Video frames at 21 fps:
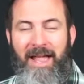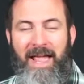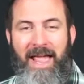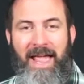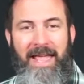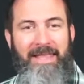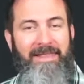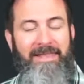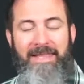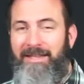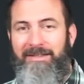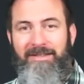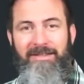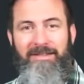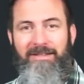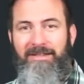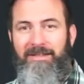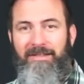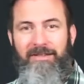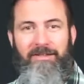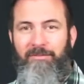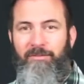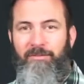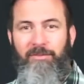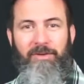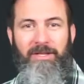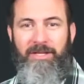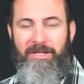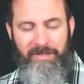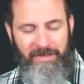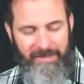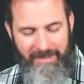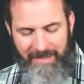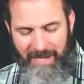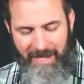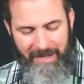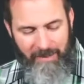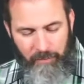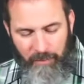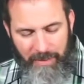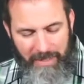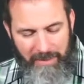And then you really just kind
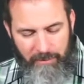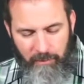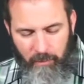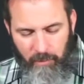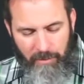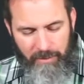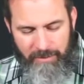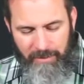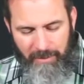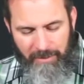of read words